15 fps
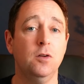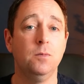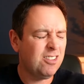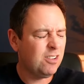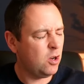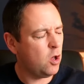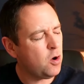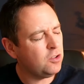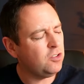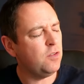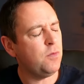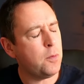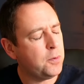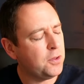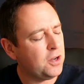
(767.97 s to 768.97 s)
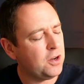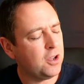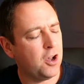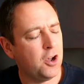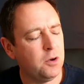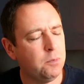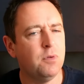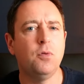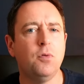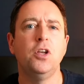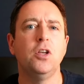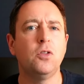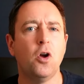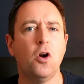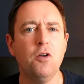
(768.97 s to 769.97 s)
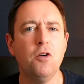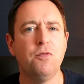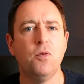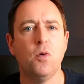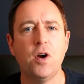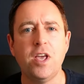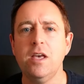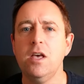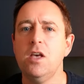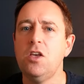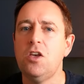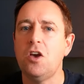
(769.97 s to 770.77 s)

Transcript: And as long as you've opened an account before you turn 40,